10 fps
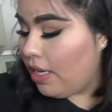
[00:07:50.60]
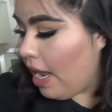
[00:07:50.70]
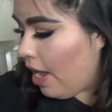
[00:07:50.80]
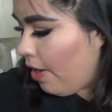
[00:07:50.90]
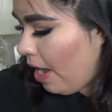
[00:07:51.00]

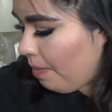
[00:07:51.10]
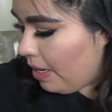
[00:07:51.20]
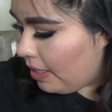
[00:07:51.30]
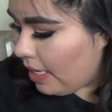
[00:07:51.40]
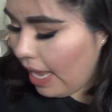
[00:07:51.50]
Now
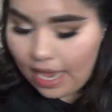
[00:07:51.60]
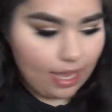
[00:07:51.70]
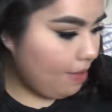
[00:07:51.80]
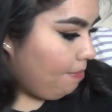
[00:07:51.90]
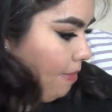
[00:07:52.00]
I'm going to
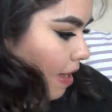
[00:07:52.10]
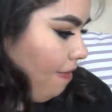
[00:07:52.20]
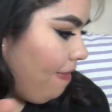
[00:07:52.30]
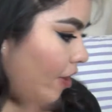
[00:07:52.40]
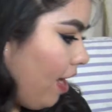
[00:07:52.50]
take my
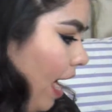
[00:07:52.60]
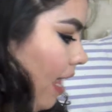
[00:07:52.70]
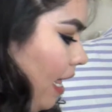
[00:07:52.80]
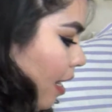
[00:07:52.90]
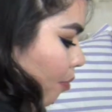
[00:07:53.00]
favorite
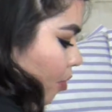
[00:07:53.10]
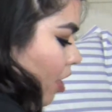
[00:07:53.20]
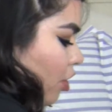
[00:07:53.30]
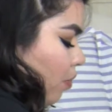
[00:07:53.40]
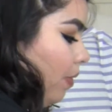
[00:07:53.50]
highlighting
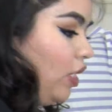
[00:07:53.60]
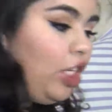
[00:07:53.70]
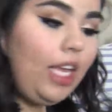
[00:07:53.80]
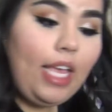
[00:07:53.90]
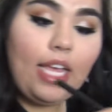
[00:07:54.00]
brush, which
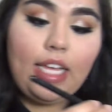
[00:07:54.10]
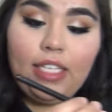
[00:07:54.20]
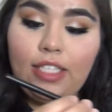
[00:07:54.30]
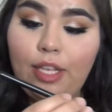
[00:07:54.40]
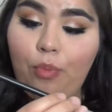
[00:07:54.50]

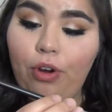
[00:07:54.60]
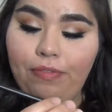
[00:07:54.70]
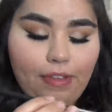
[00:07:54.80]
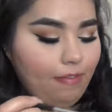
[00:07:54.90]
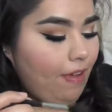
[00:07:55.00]
is the
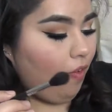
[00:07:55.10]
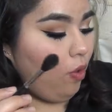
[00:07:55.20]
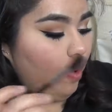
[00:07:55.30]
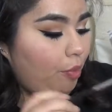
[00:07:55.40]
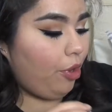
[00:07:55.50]
Morphe
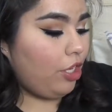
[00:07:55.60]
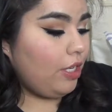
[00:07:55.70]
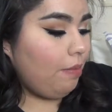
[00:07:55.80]
501 brush.